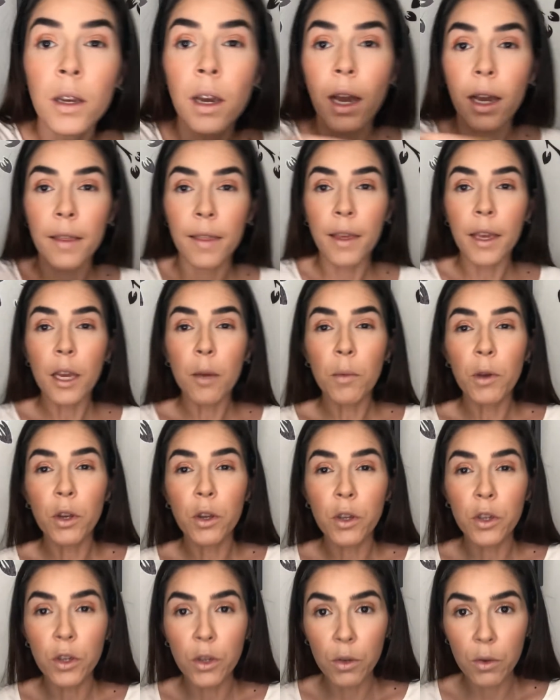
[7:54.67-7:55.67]
I think I'm
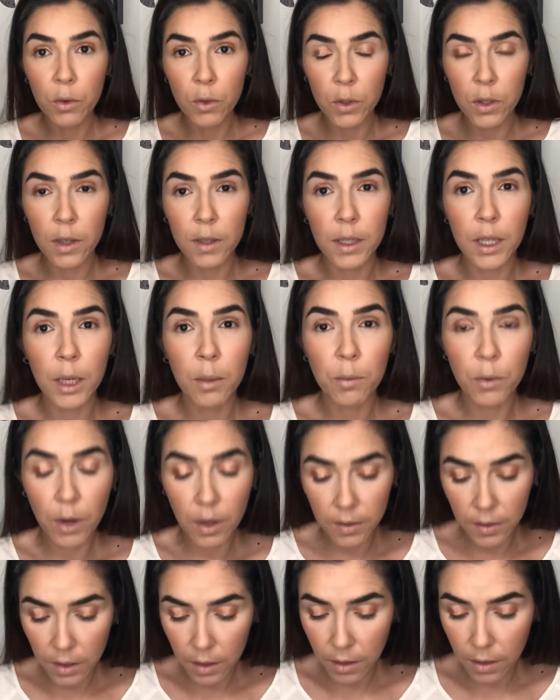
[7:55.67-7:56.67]
gonna use the same
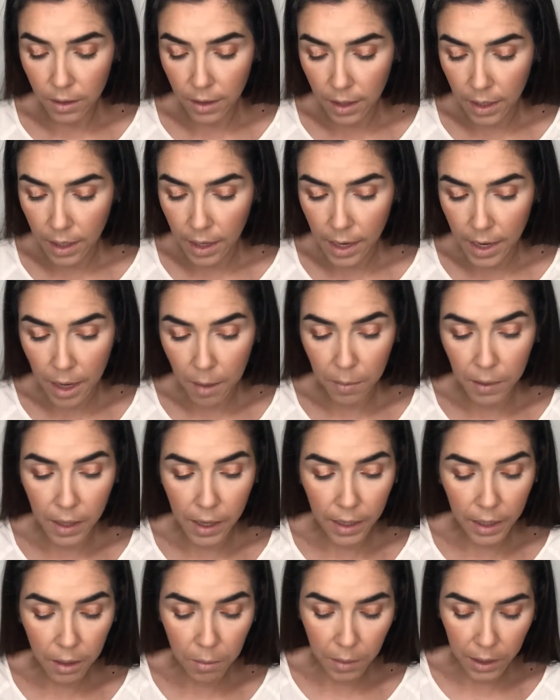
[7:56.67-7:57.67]
bronzer that I
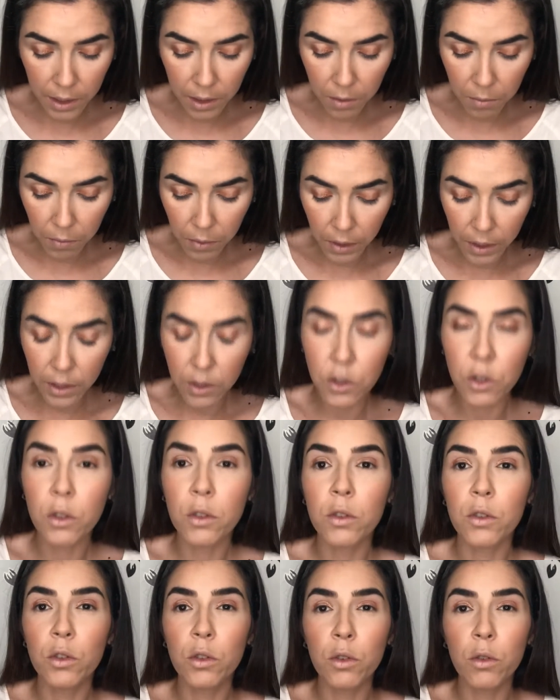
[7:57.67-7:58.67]
applied in my
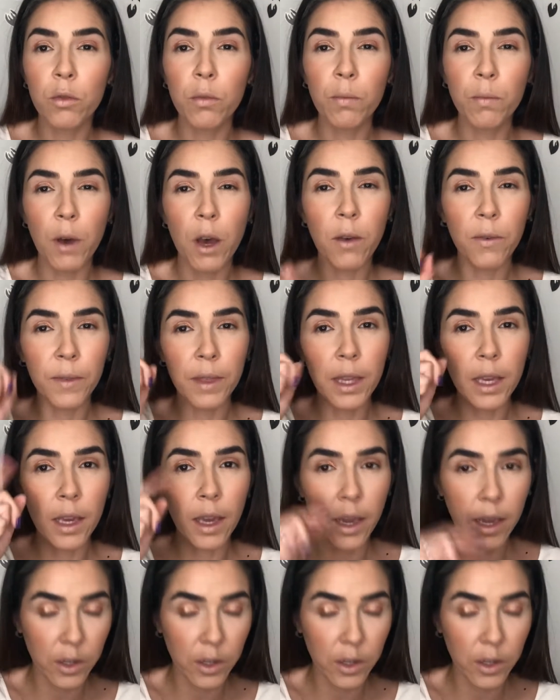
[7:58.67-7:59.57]
complexion to buff the